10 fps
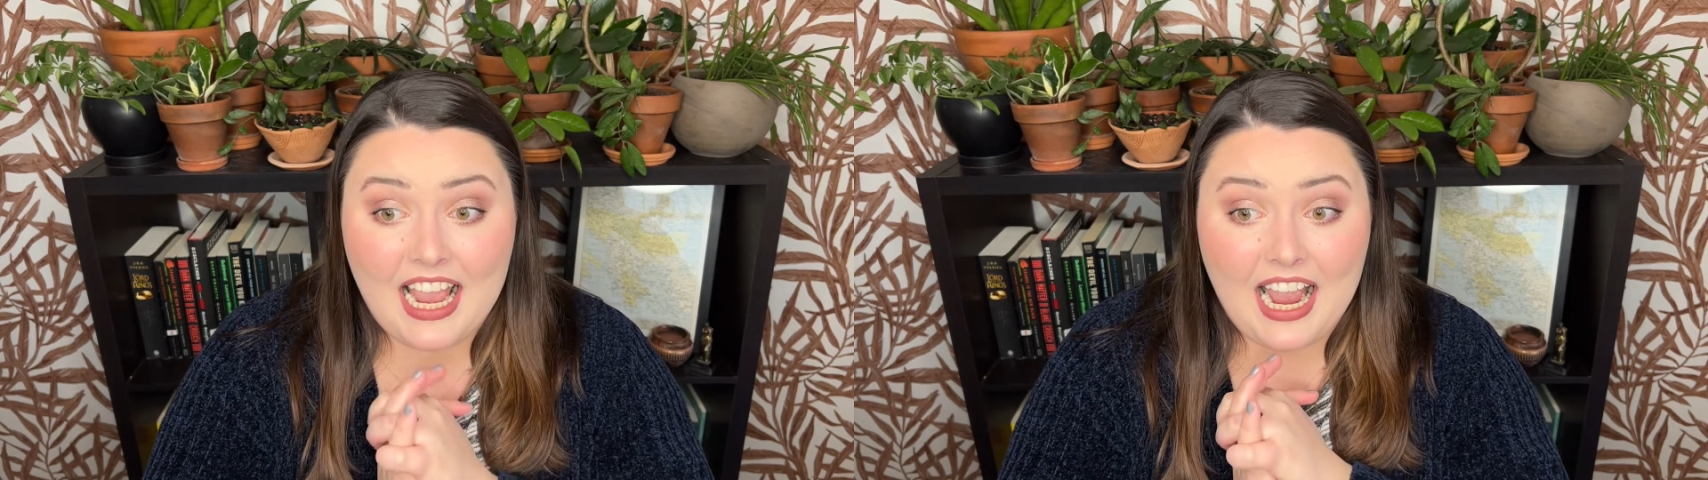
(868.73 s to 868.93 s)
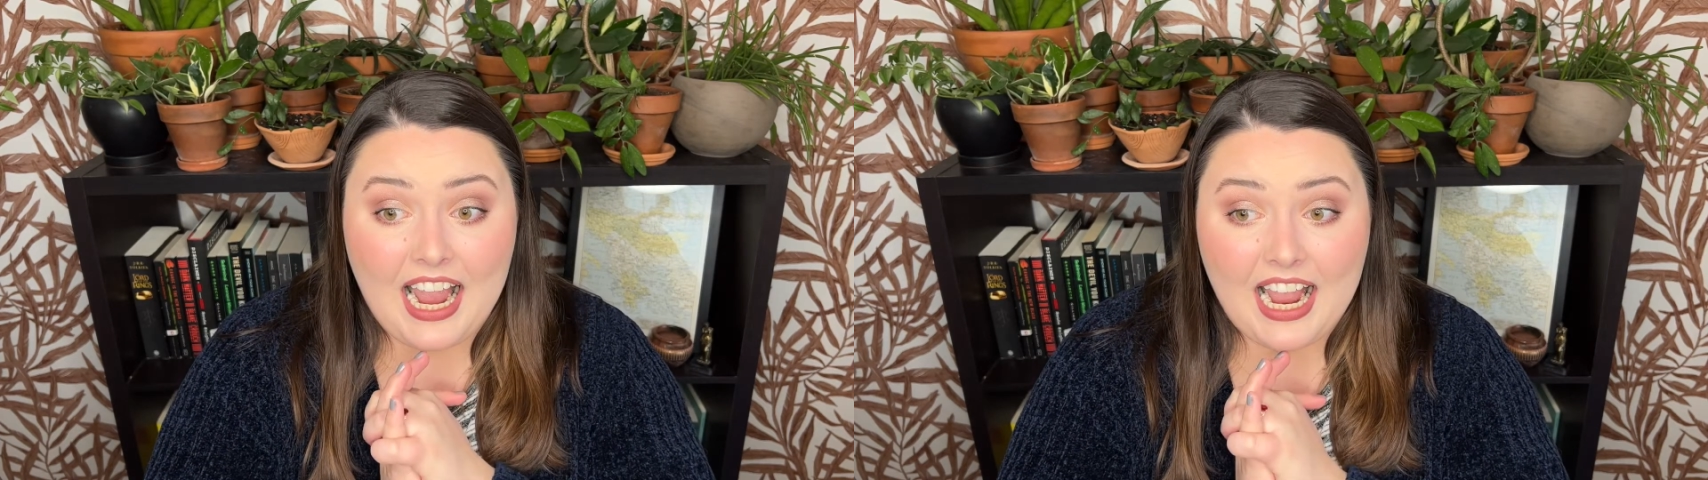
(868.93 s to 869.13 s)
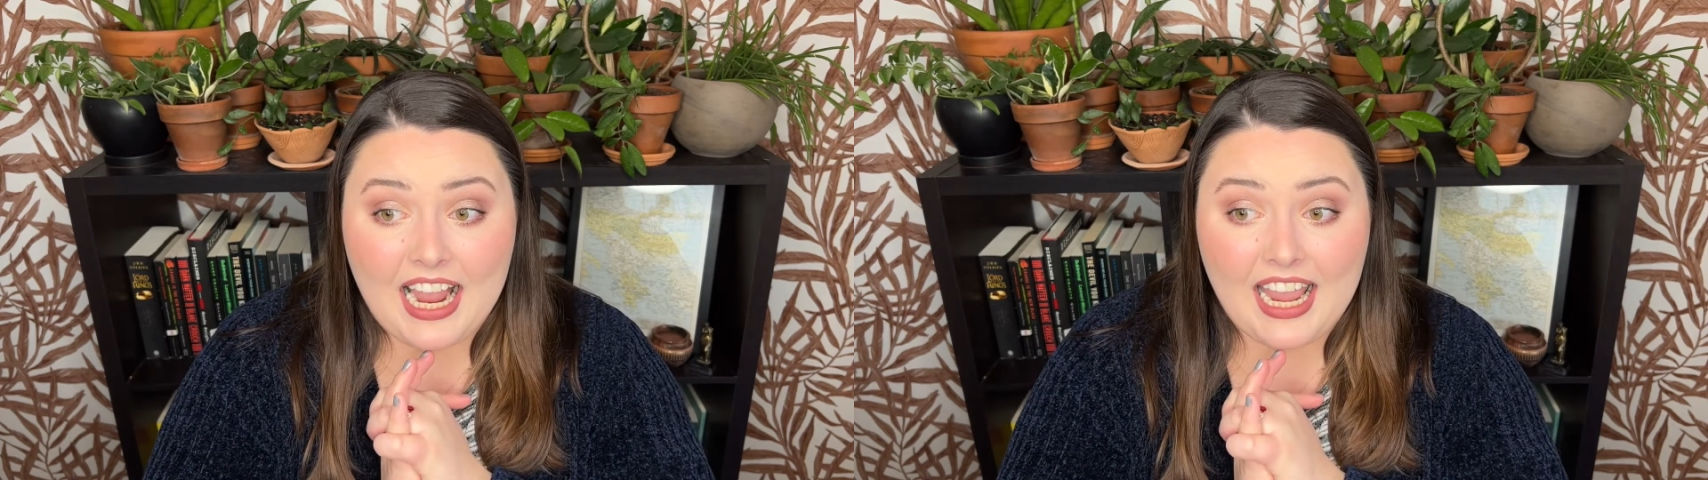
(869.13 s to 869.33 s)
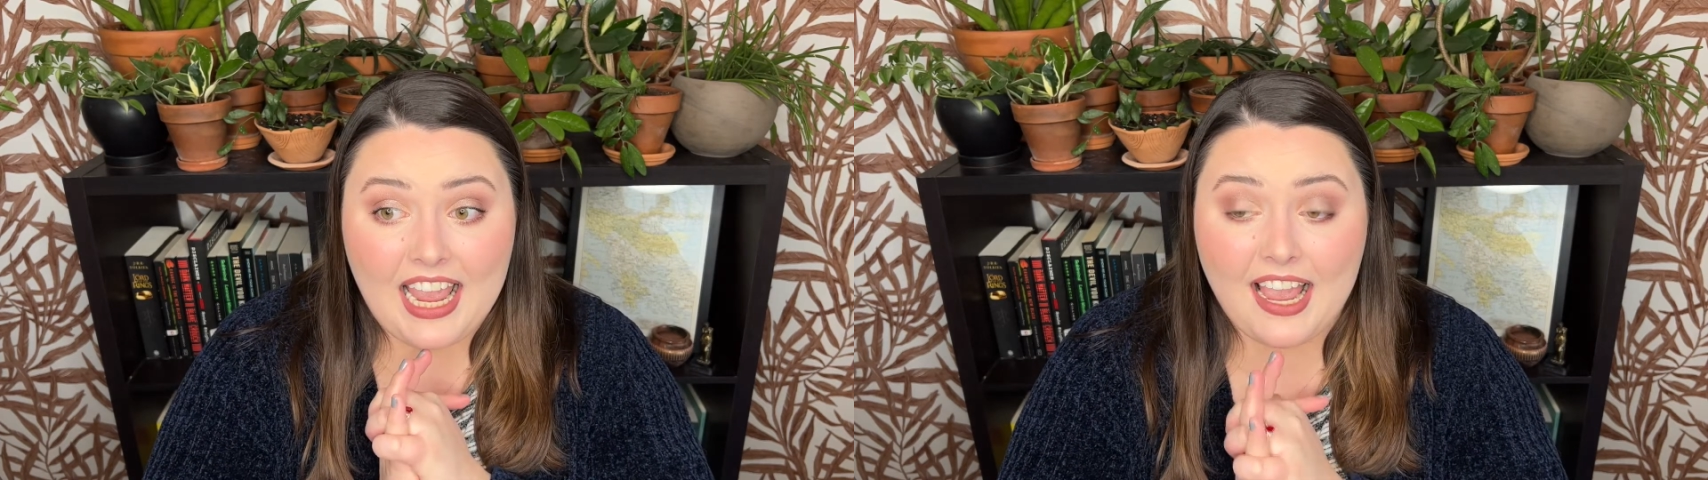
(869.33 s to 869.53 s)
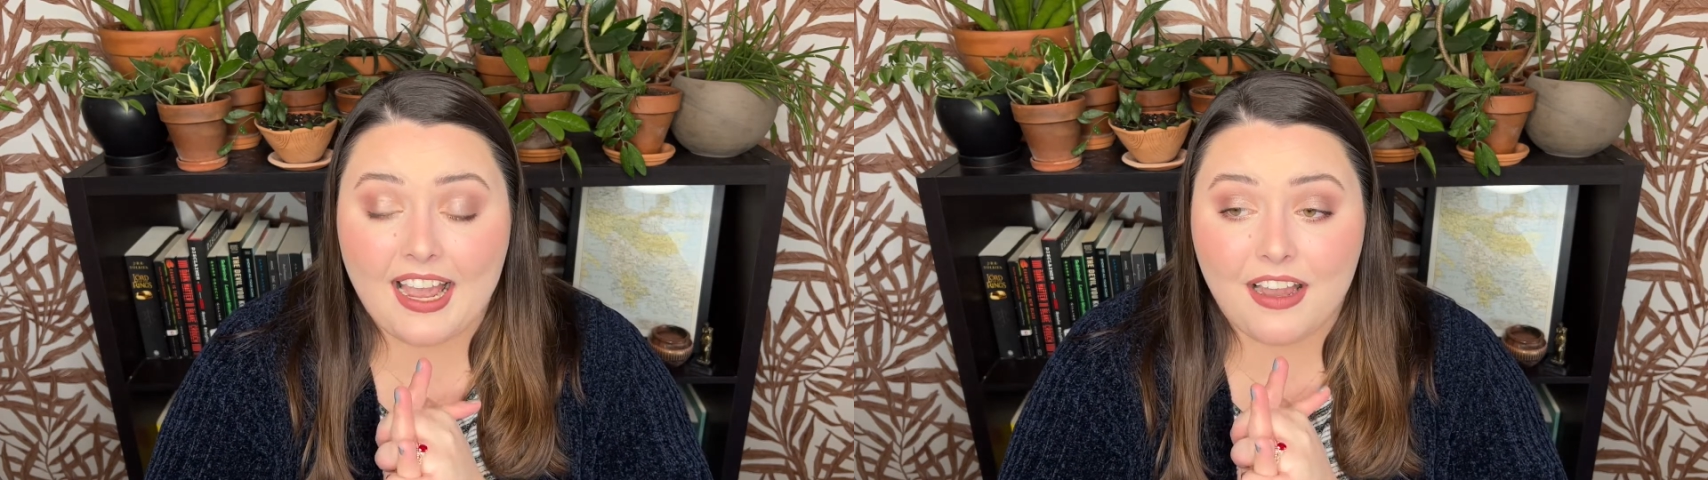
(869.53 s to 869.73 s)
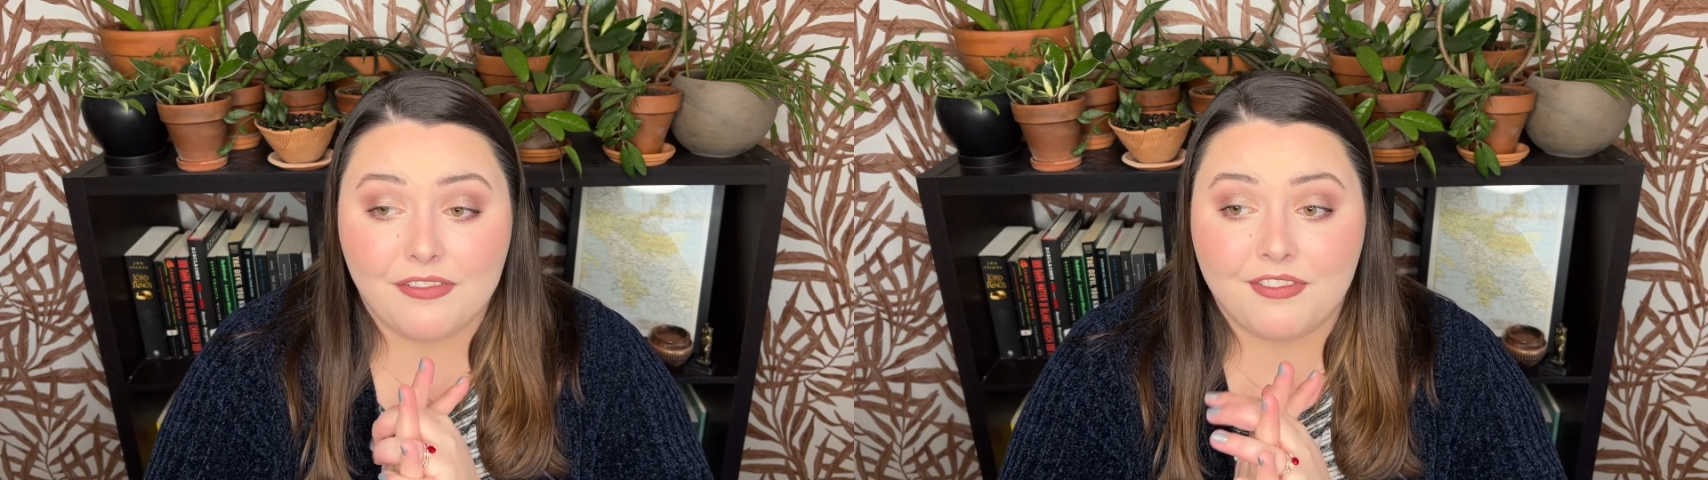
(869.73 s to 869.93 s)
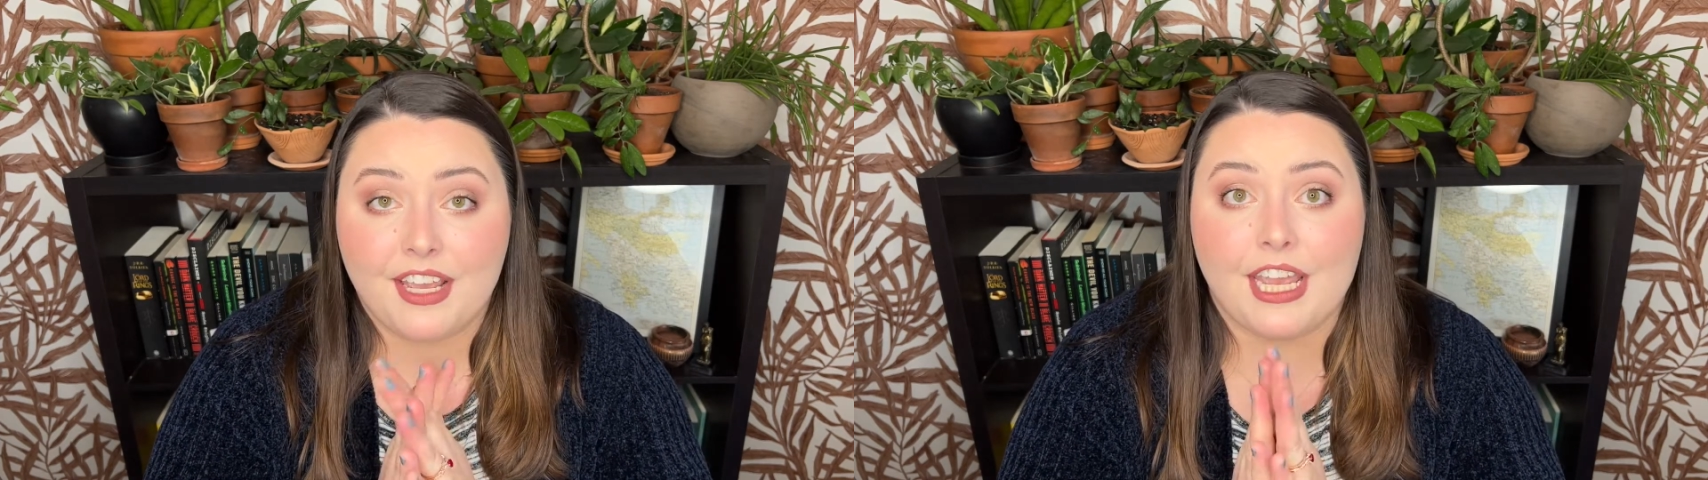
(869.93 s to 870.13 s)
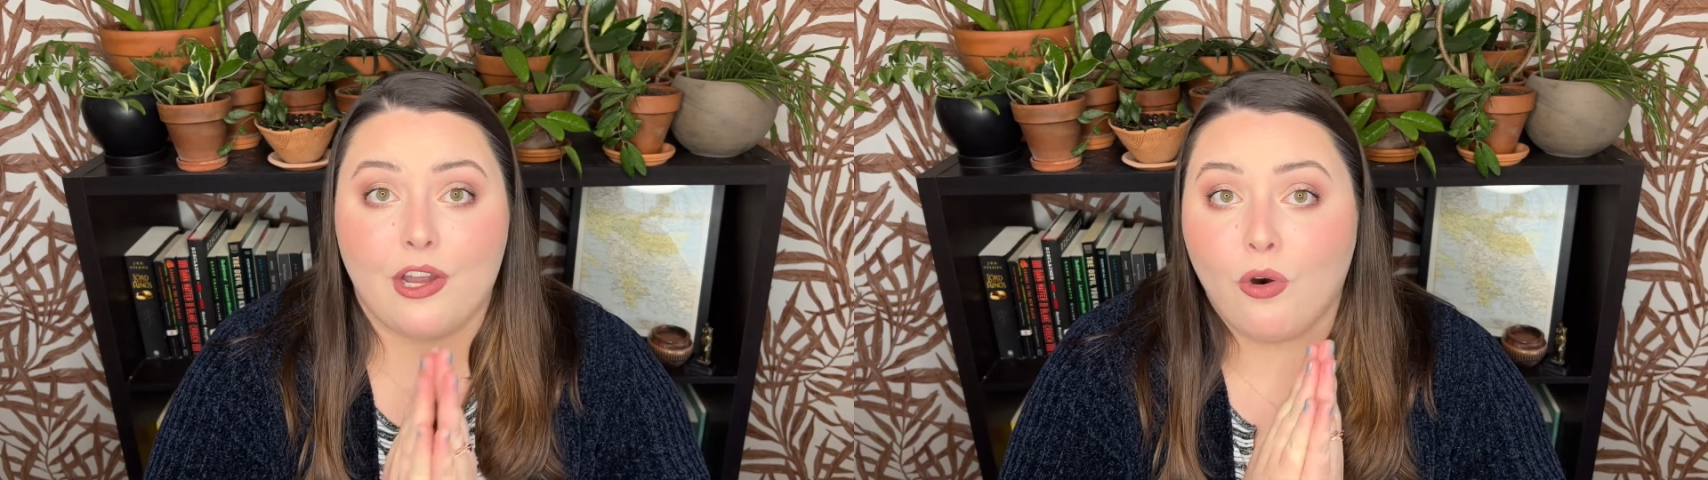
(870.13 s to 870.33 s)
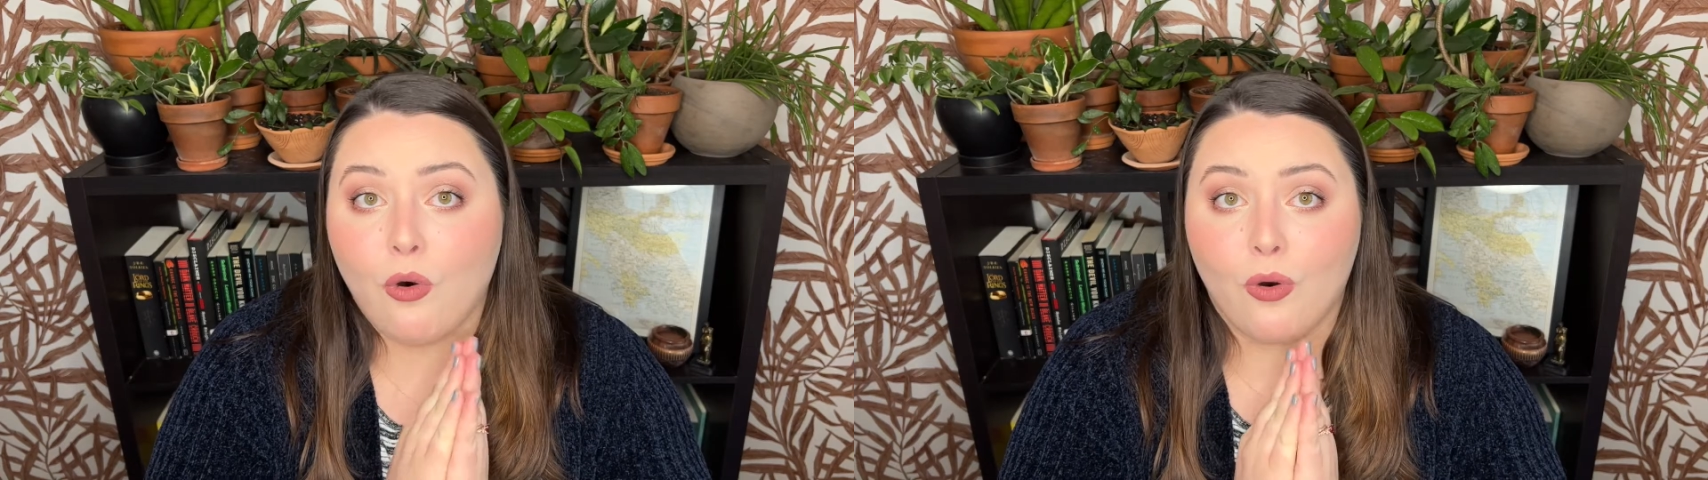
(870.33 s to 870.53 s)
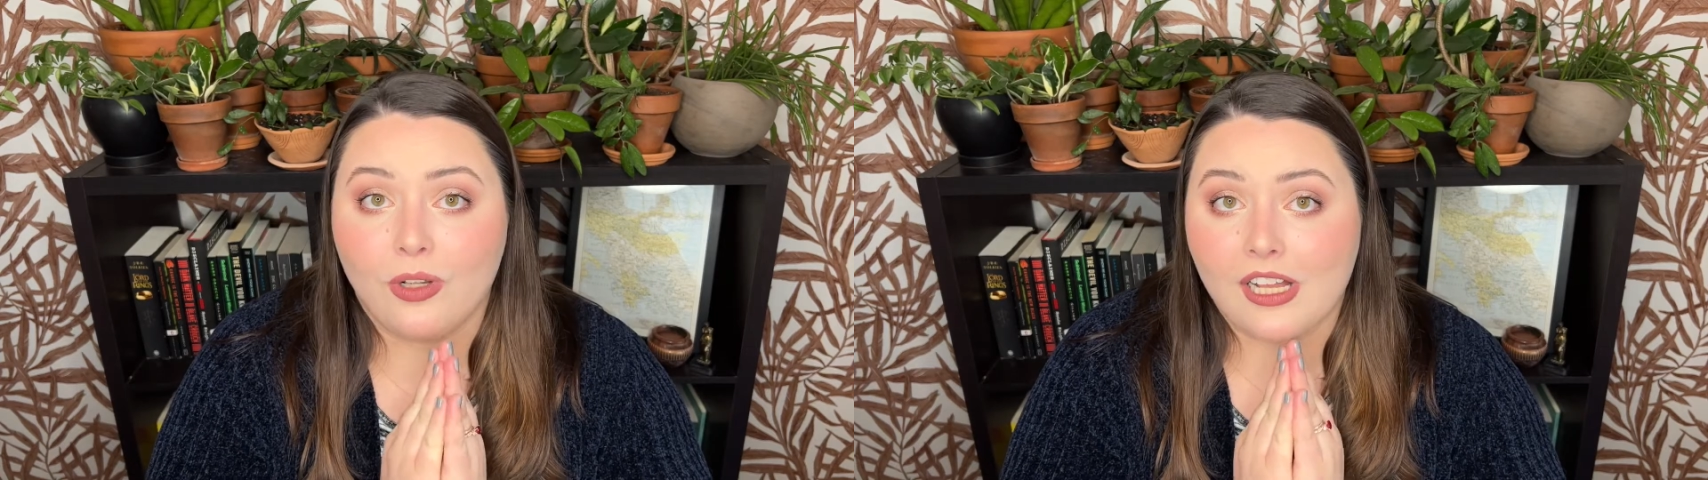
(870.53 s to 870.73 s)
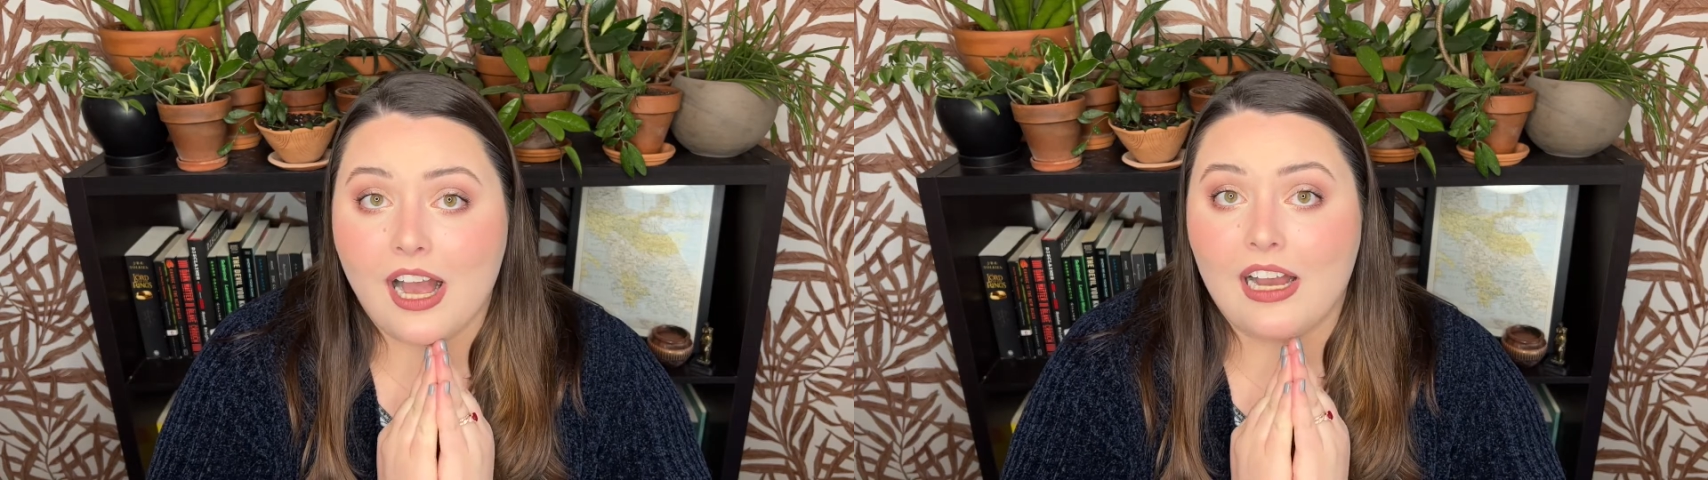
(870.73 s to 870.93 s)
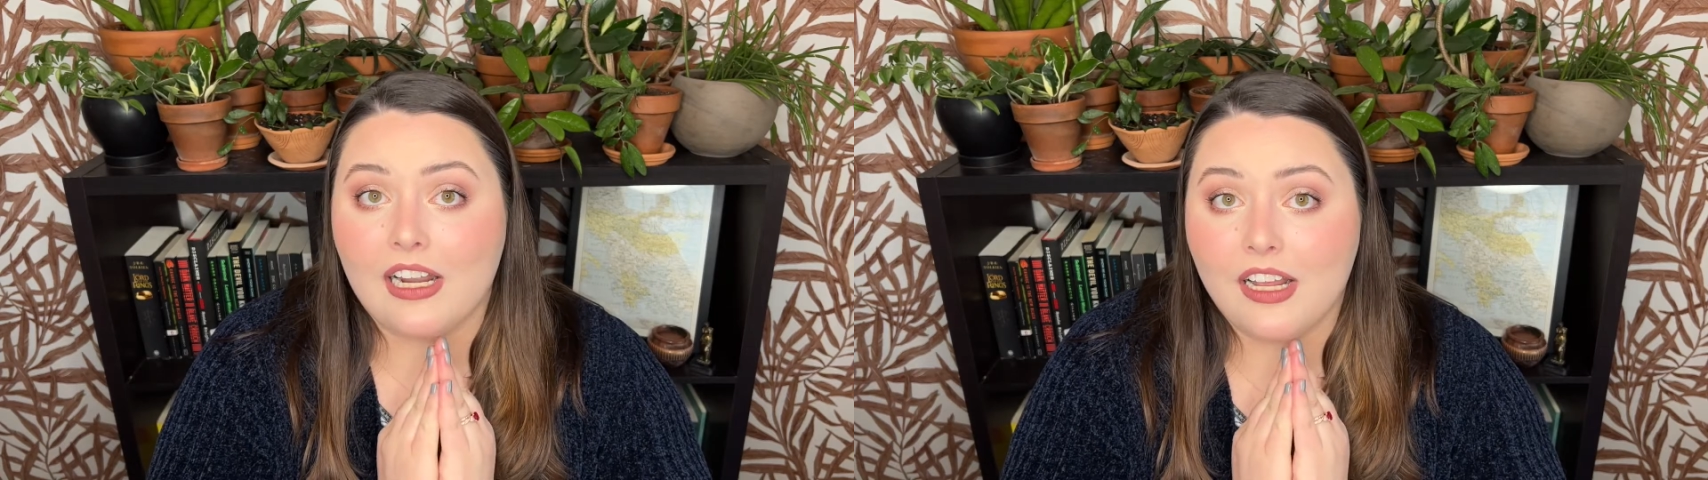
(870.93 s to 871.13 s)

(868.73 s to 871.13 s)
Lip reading: I have a whole lot